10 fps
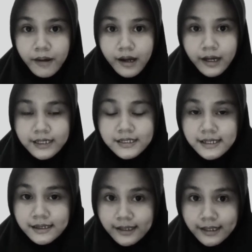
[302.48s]
by
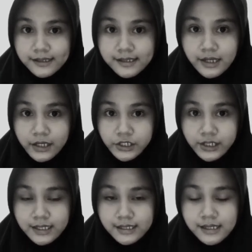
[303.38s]
syntax, such
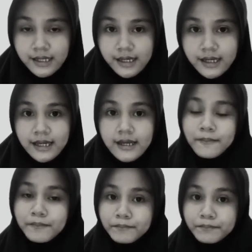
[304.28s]
as
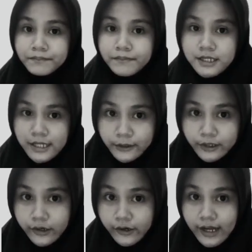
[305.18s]

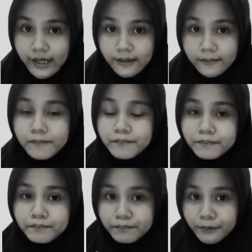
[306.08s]
singular
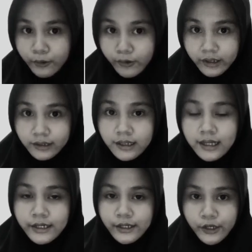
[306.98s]
and plural,
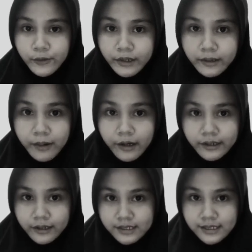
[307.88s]
numeral
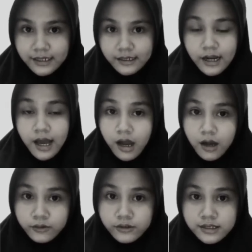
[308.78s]
markers in a
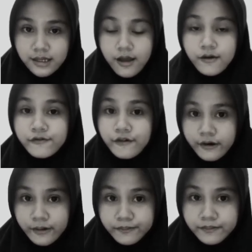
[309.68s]
nouns,
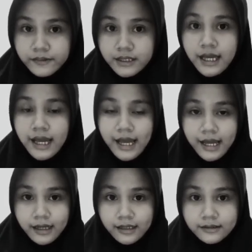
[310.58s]
verb,
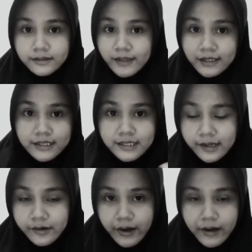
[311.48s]
and
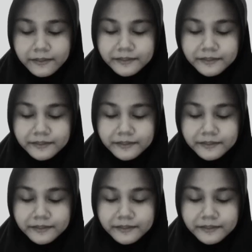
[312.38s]
etc.